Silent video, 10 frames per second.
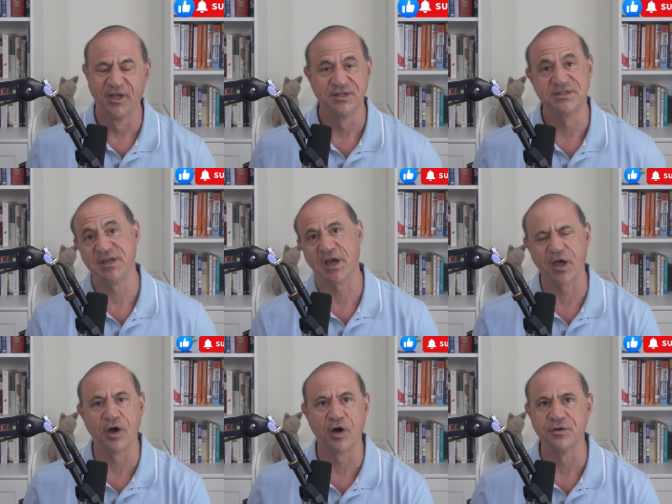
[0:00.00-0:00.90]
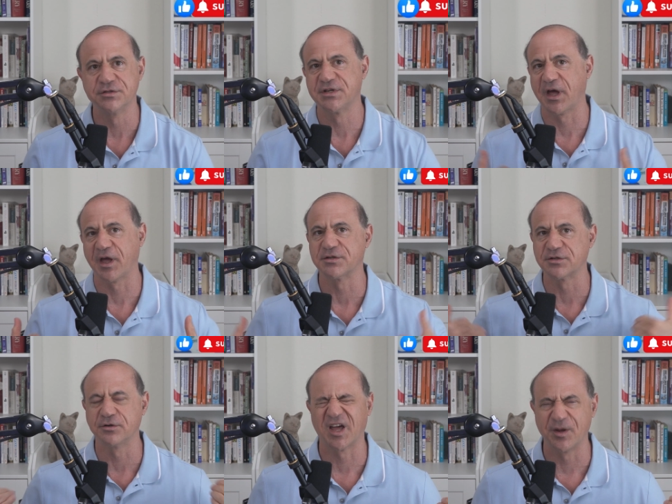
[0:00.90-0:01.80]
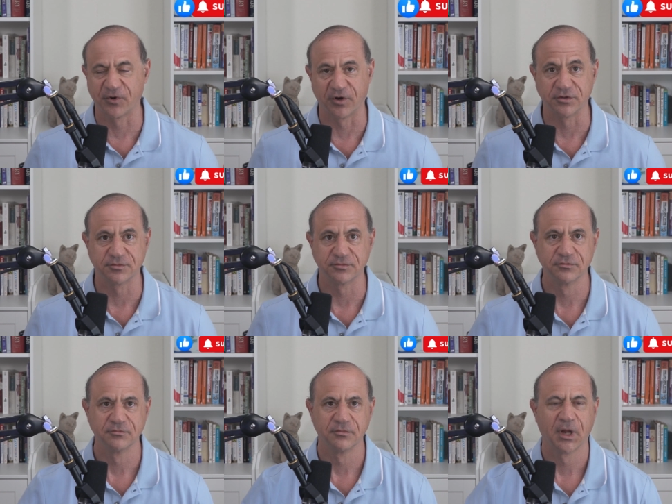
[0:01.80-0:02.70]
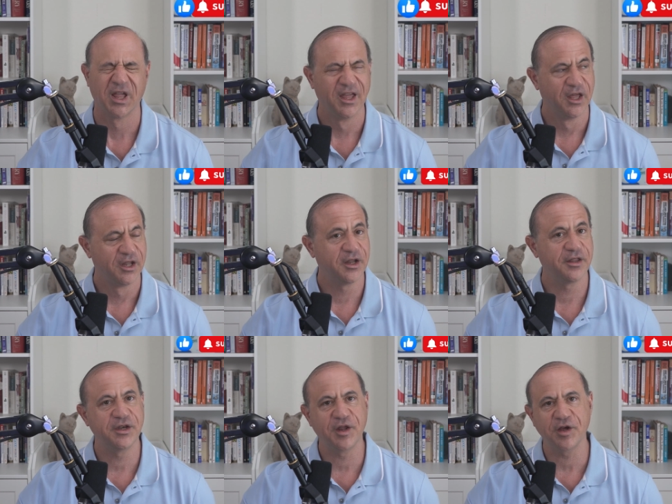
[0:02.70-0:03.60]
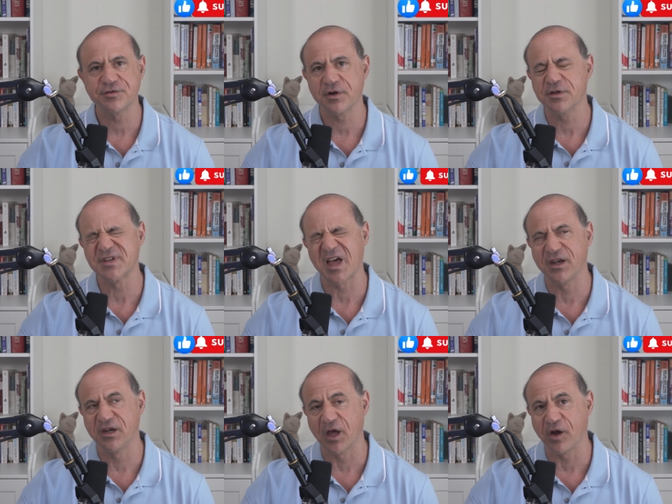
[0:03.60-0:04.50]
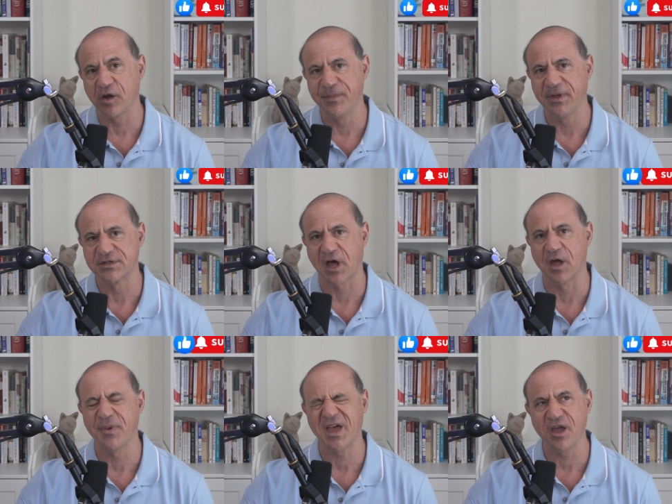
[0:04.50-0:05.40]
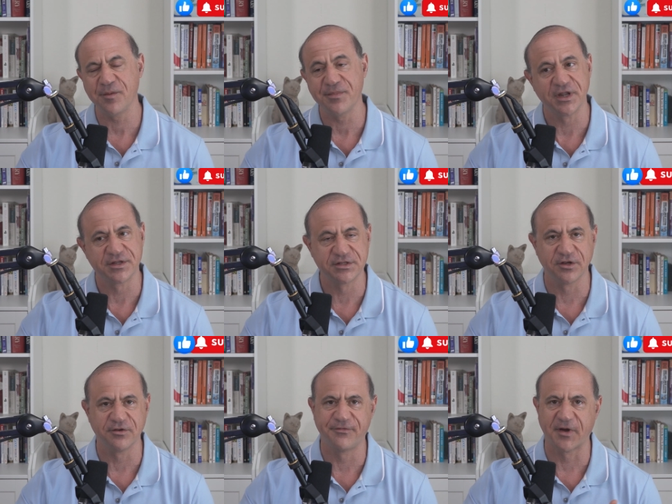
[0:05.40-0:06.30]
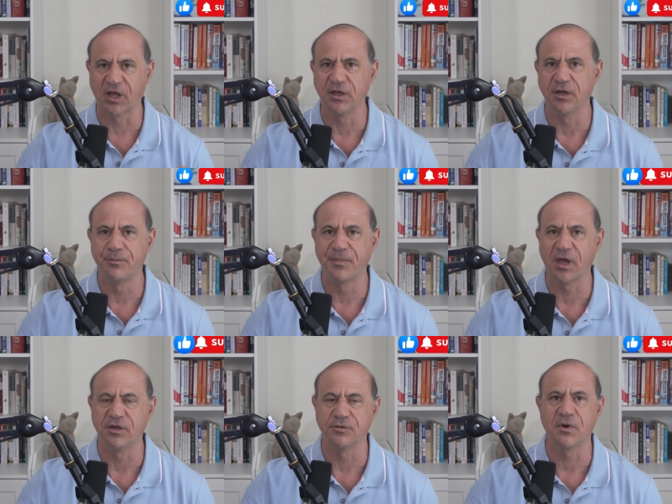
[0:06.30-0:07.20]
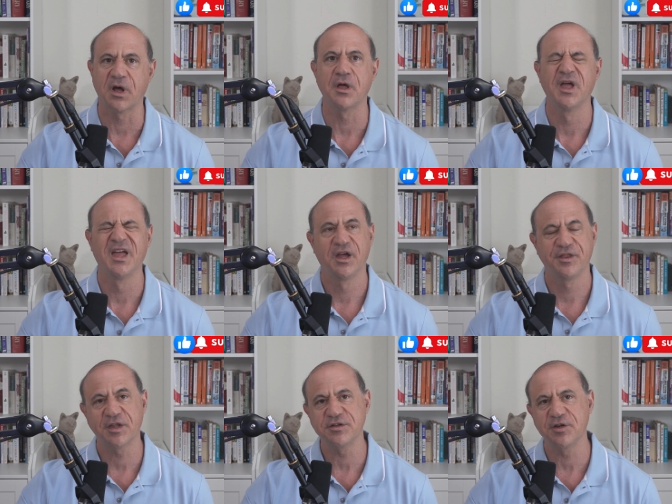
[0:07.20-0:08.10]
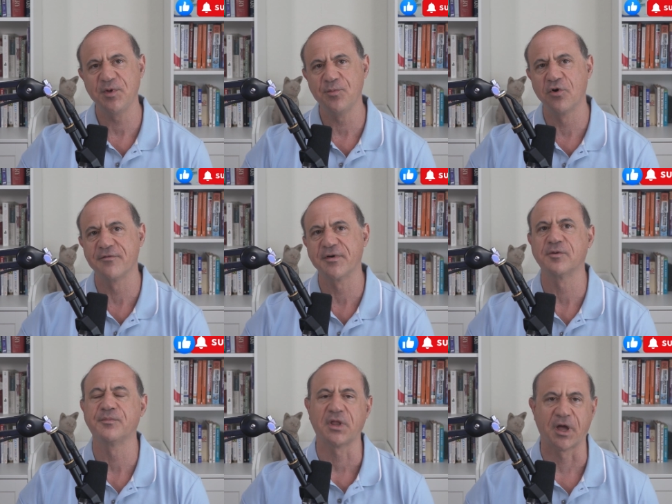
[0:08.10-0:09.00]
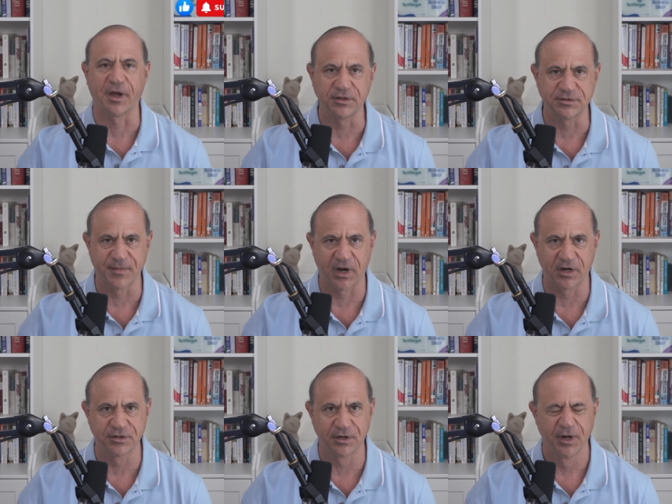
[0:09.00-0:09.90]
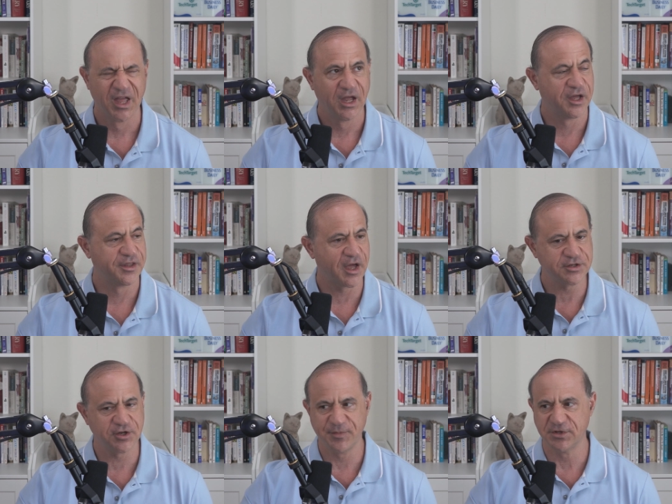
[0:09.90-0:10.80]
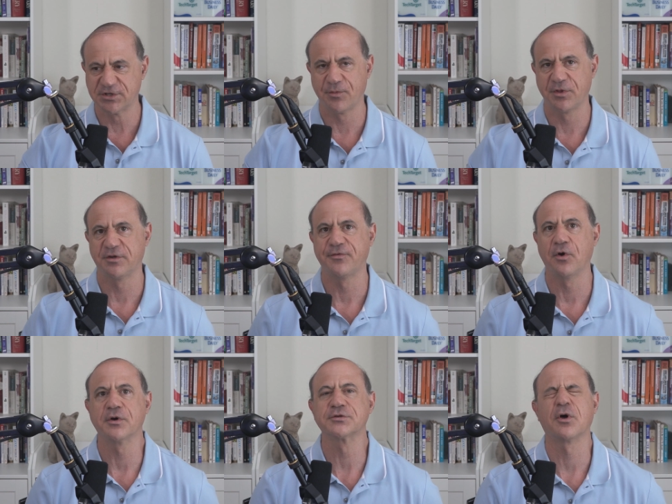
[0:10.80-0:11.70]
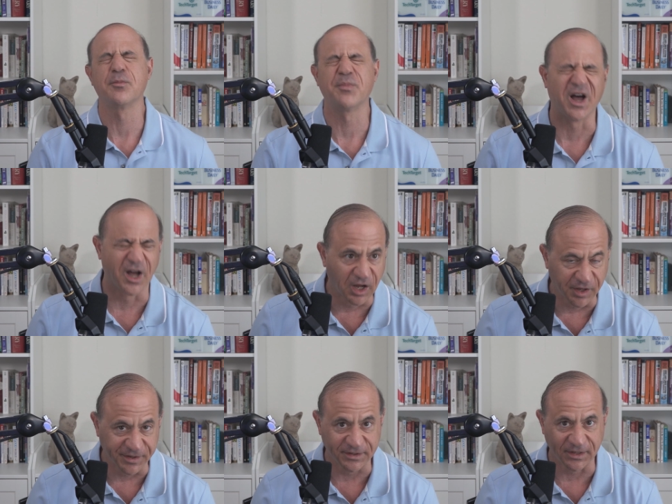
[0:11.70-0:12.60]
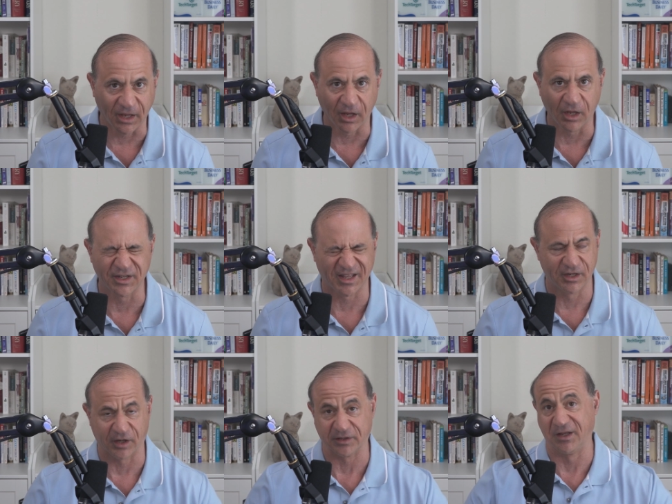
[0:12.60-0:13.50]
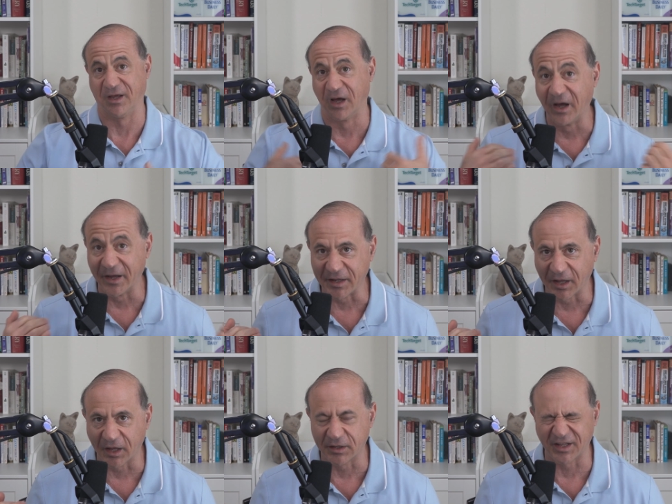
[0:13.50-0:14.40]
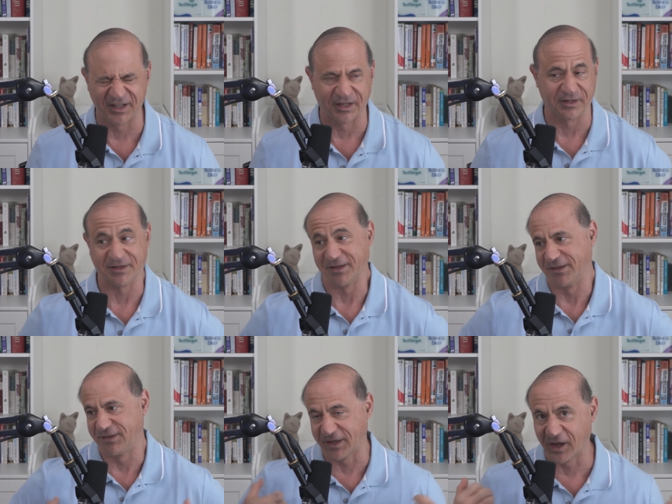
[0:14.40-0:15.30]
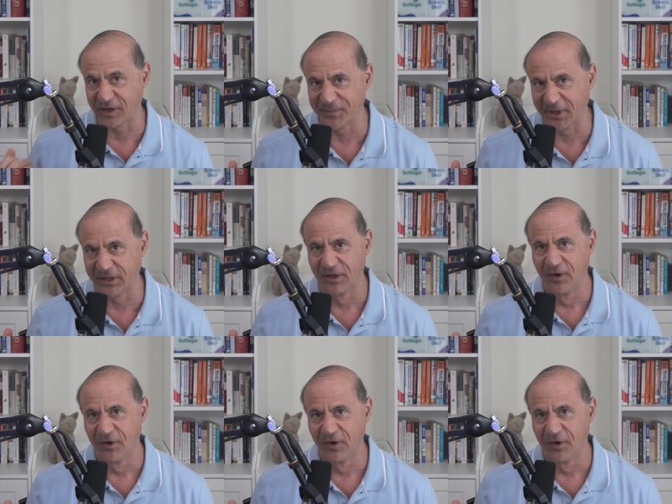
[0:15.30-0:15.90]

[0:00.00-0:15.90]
CIO, CISO type roles. Now, the next role is out, not going to be as high paying, but it still fairly pays well. And that's going to be more of a compliance manager. And that's going to be someone that's focused on policies, conducting audits, conducting assessments.